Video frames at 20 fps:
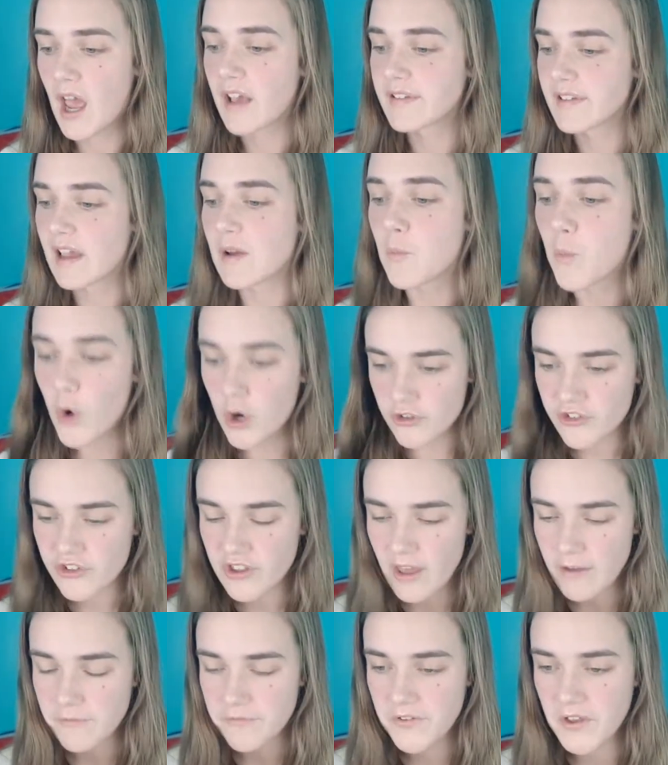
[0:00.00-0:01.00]
as I watched
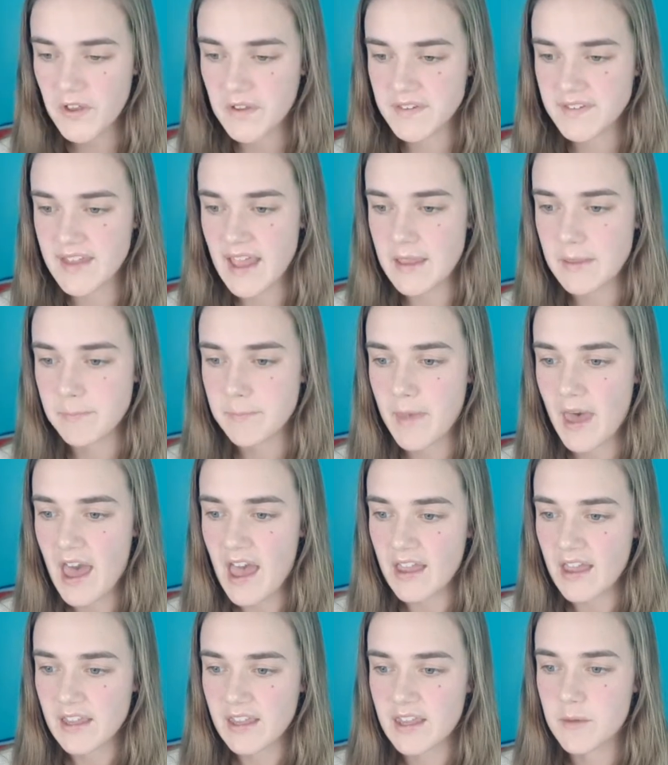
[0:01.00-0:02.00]
that first set
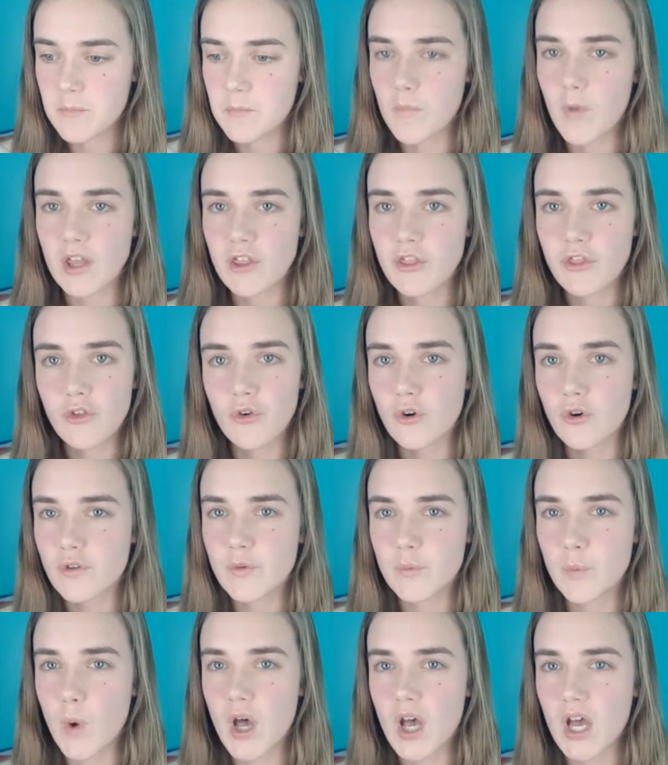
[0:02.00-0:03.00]
back, my
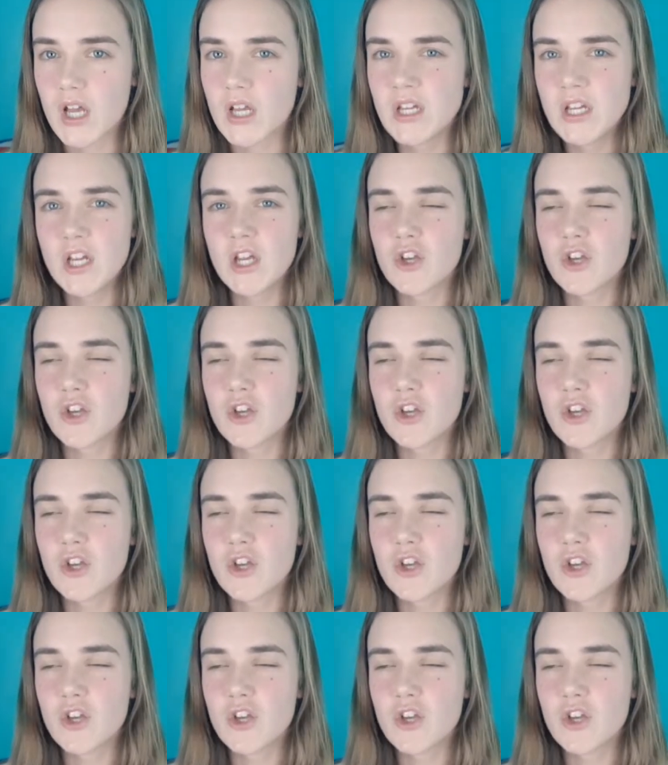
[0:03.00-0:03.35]
thoughts were,